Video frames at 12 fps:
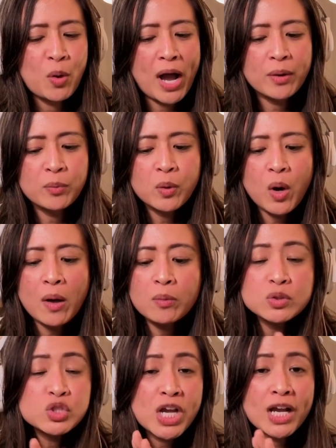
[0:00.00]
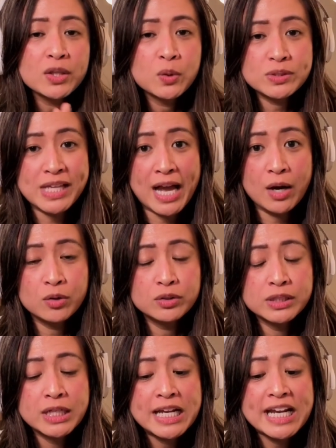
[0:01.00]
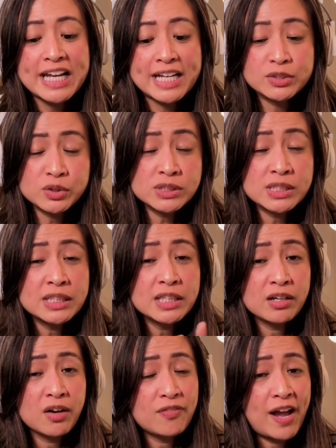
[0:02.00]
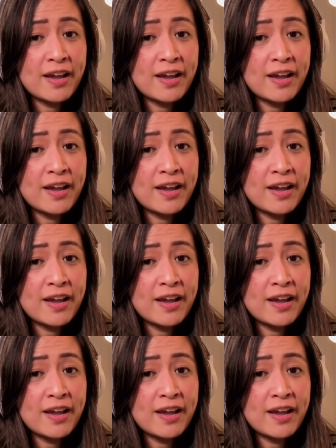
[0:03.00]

I'll check those out. Interestingly enough,